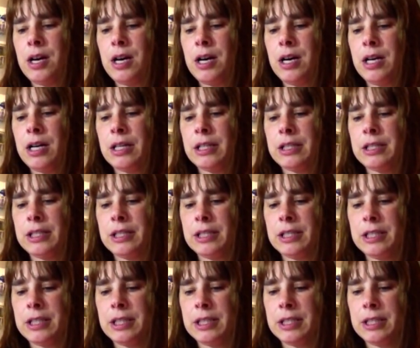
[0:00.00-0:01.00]

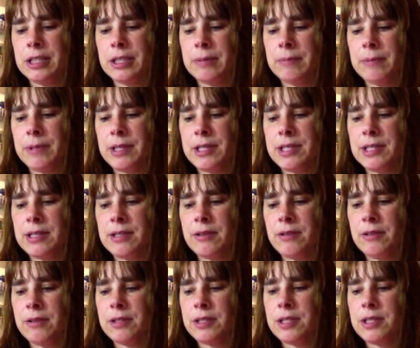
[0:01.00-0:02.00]
Um, it's
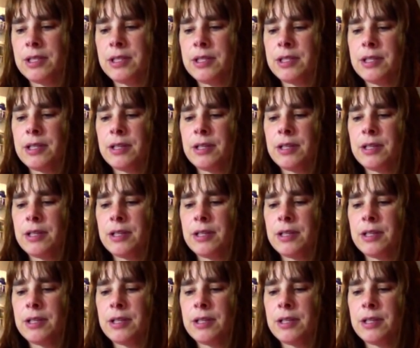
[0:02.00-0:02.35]
still